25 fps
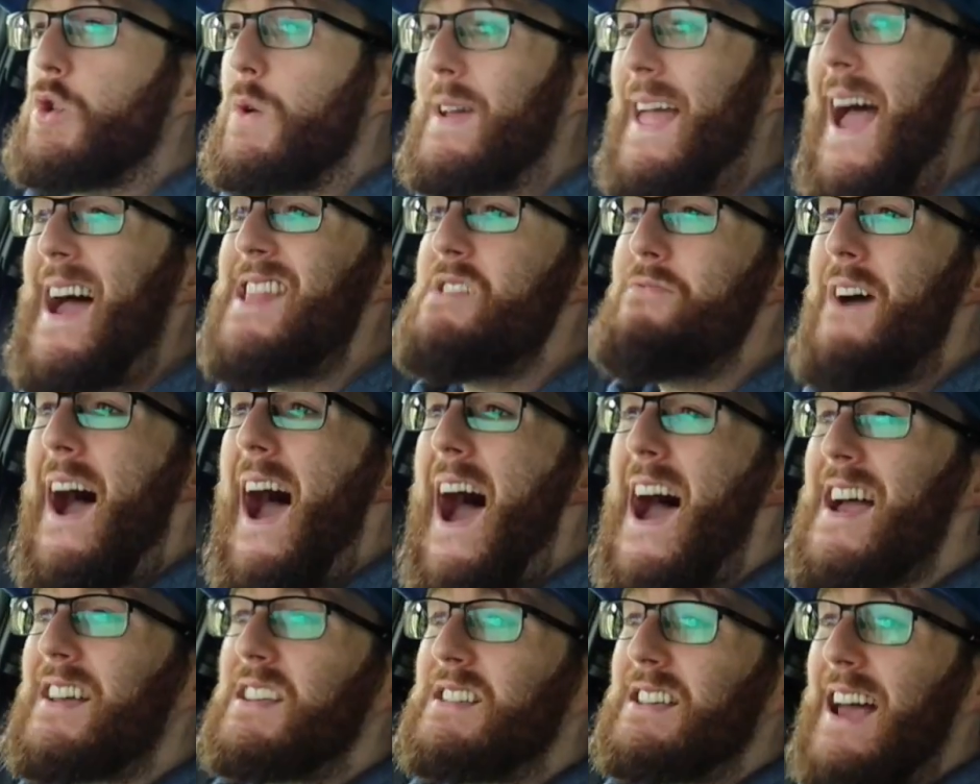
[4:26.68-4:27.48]
So it kind of
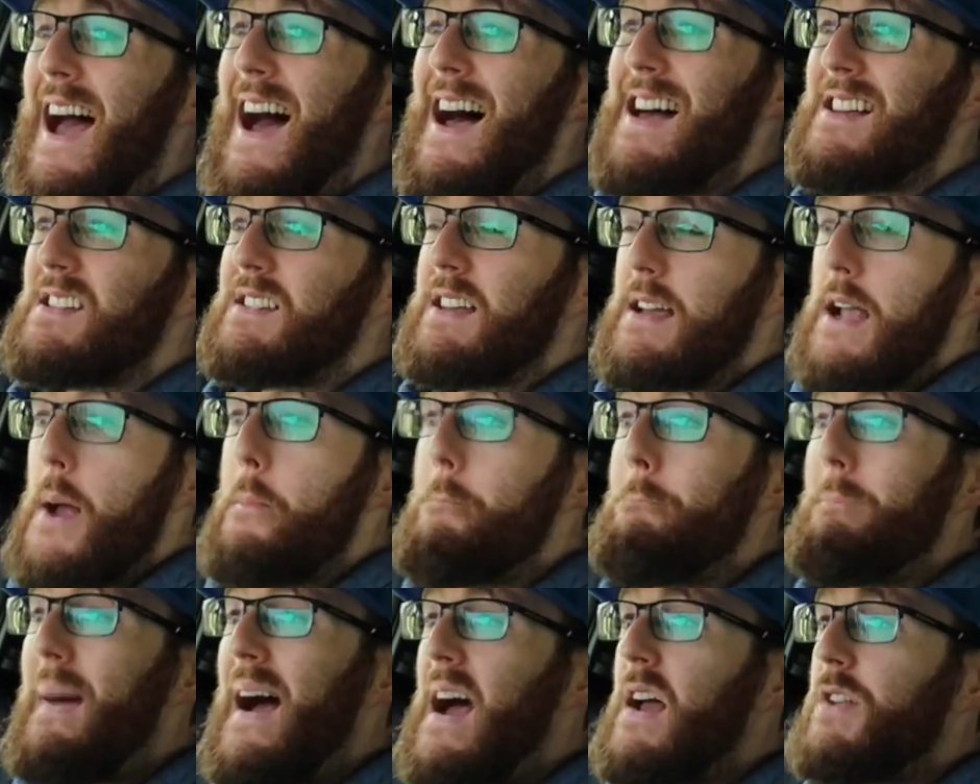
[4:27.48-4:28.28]
acts as like a
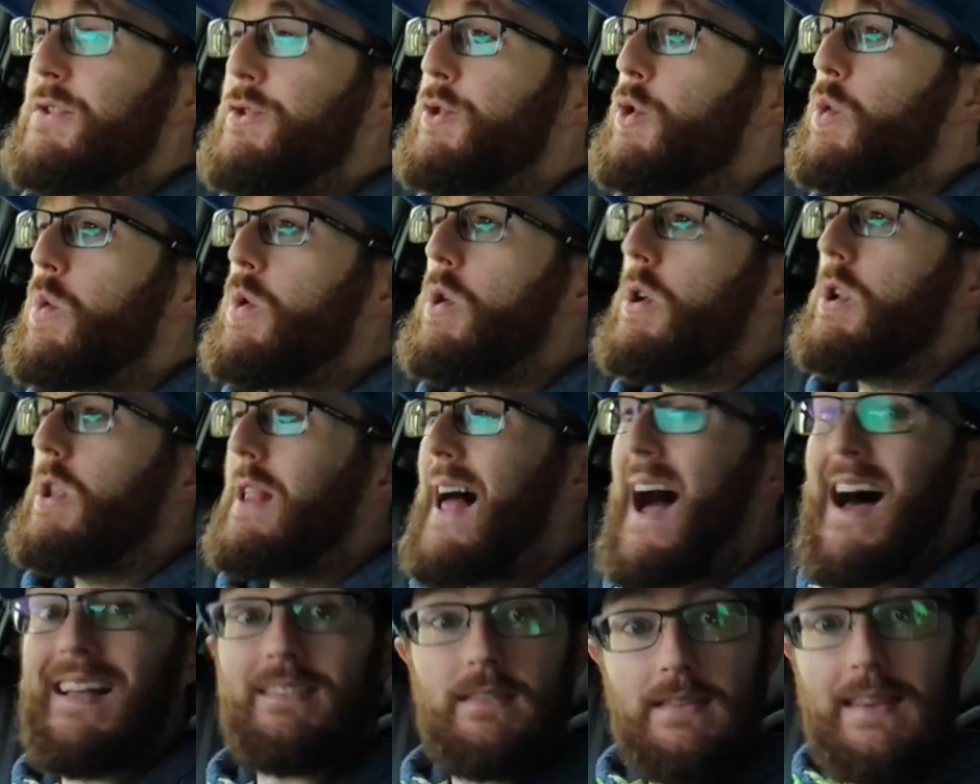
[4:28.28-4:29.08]

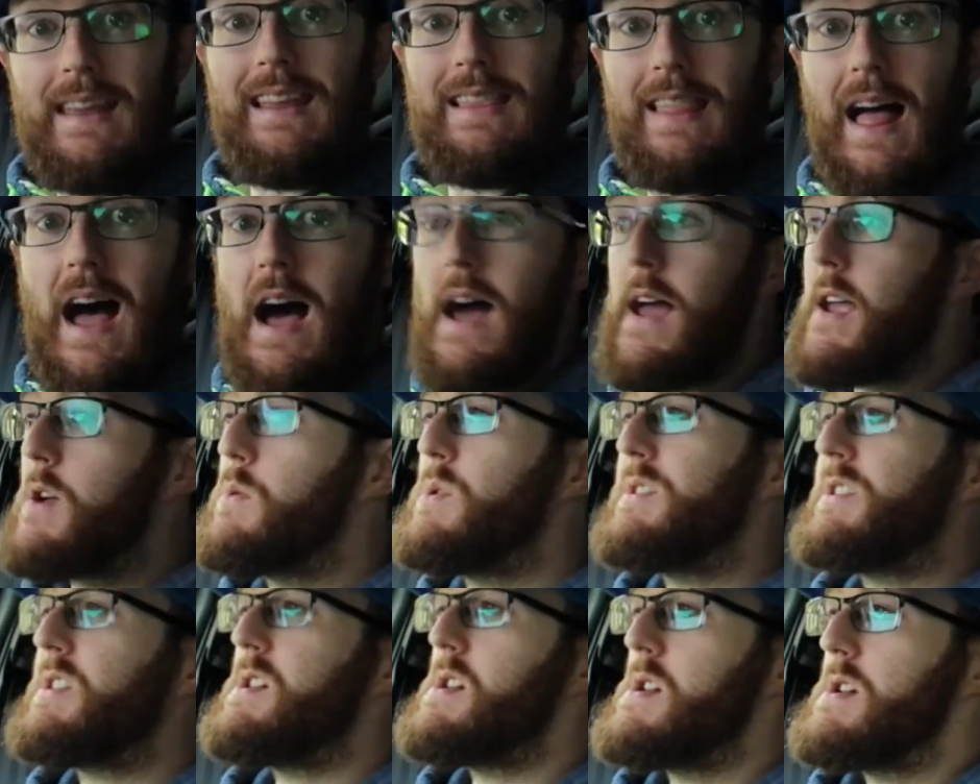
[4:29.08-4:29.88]
manual anti-lag,
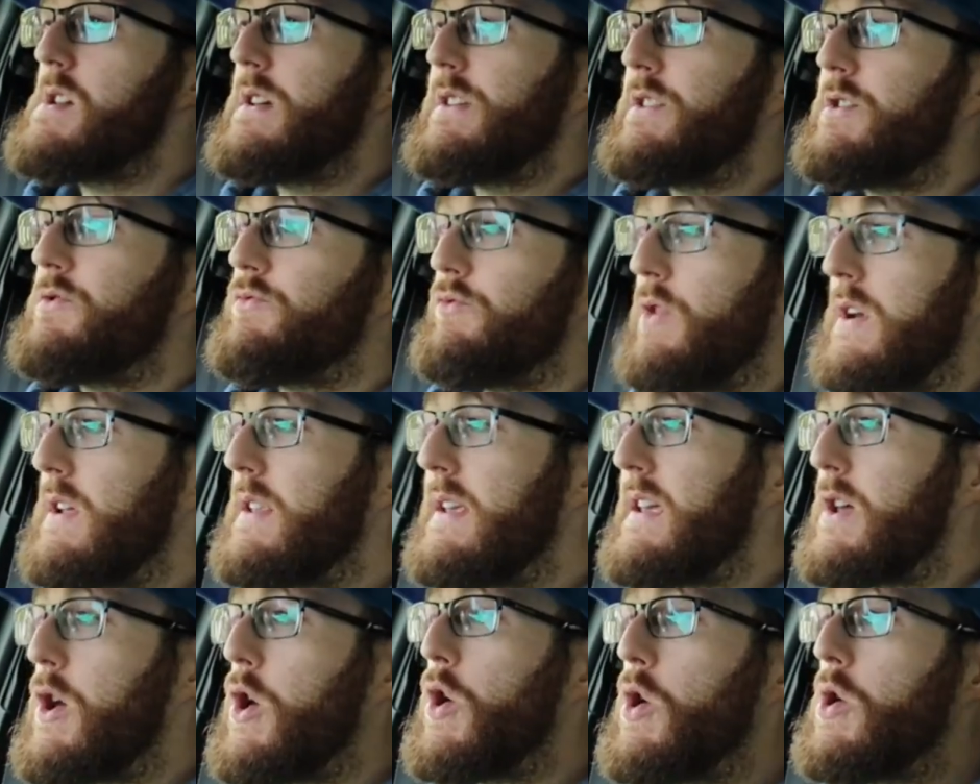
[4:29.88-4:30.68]
which is
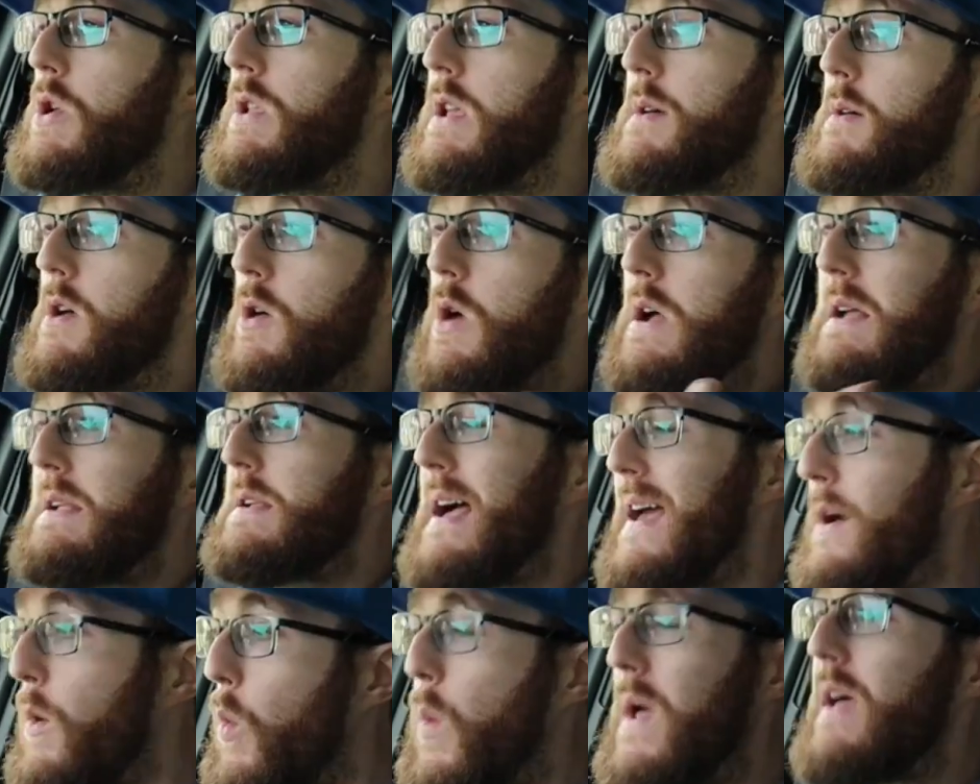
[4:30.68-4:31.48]
really cool.
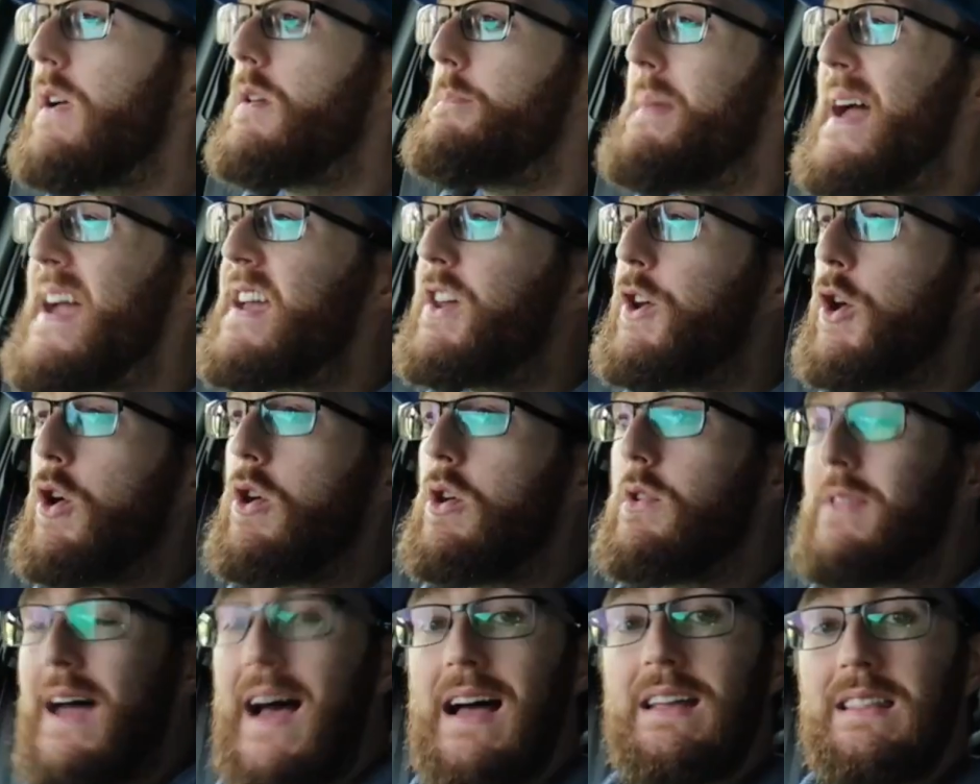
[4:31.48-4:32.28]
It will make
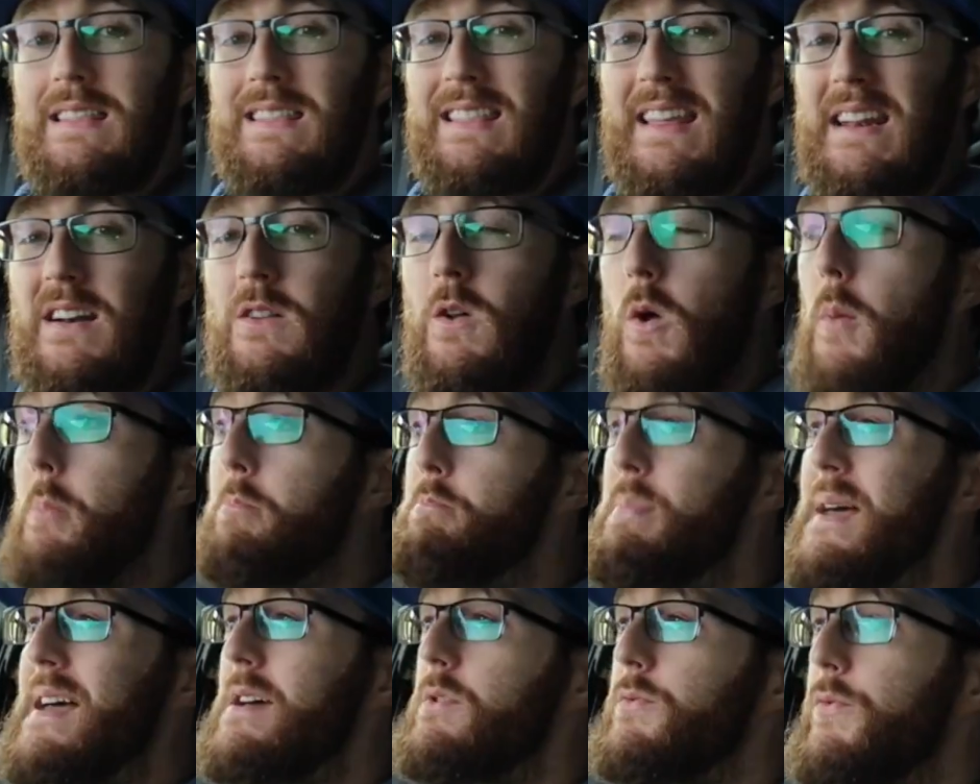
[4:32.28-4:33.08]
you that little
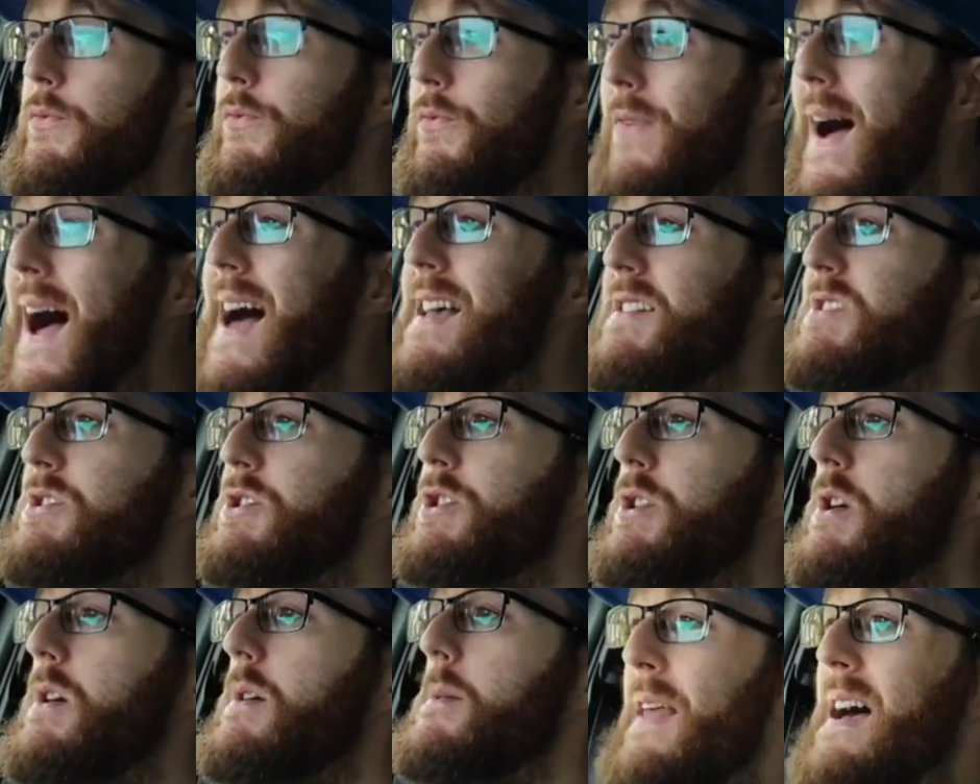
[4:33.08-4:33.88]
bit
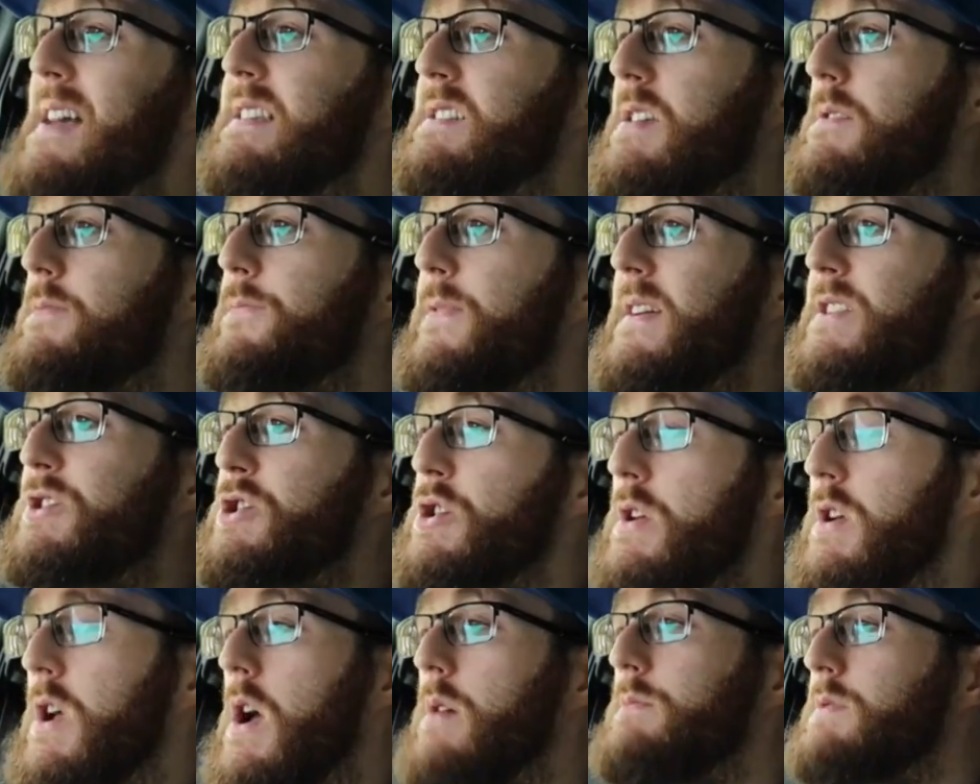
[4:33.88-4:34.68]
faster, and that's a
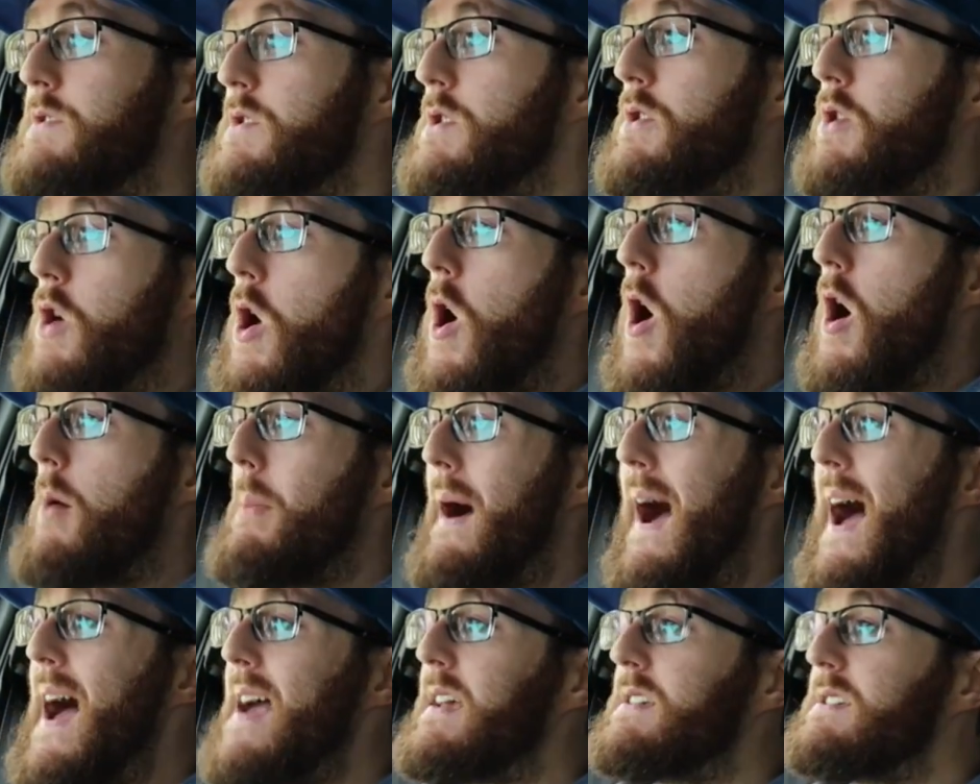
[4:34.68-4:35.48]
feature that comes through the
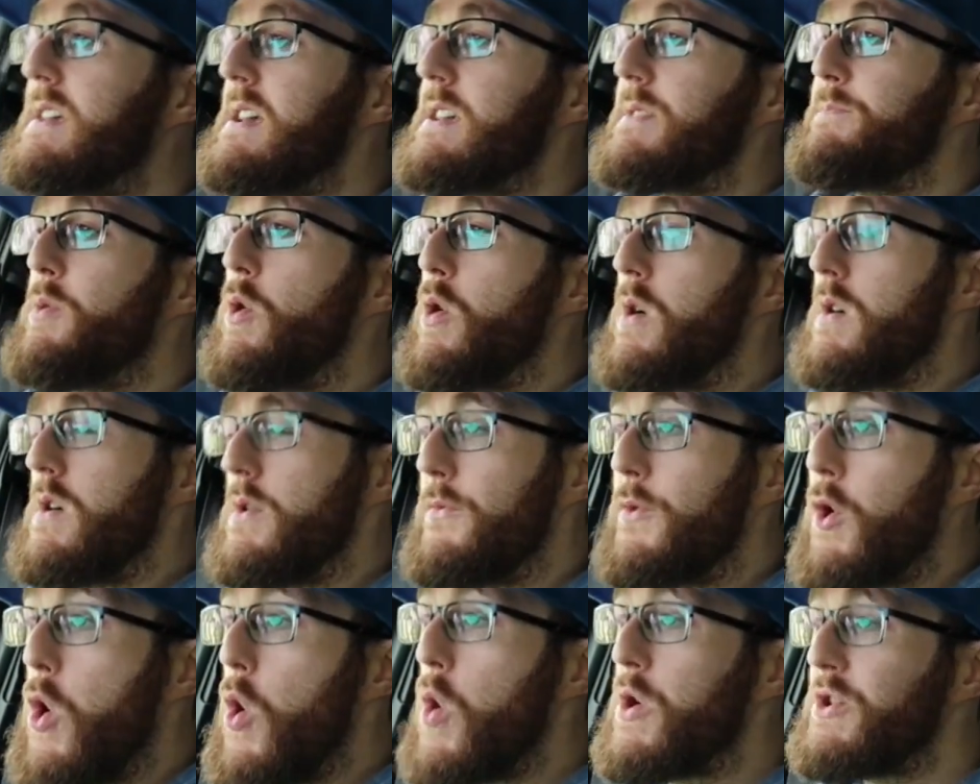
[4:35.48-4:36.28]
cob access port,
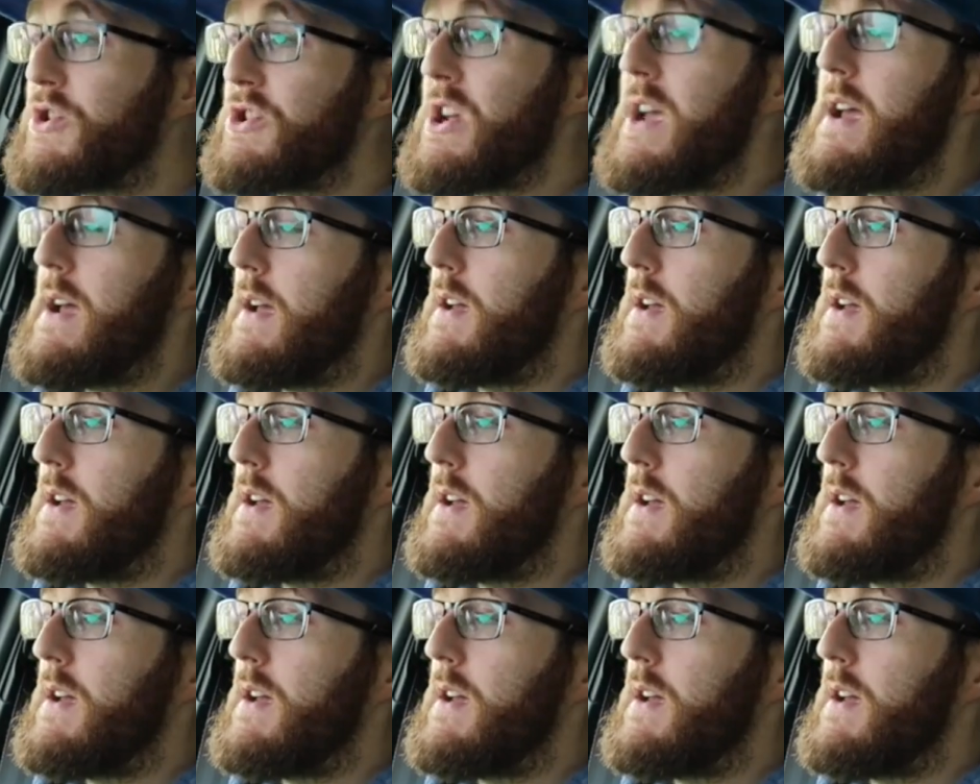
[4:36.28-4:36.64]
and of course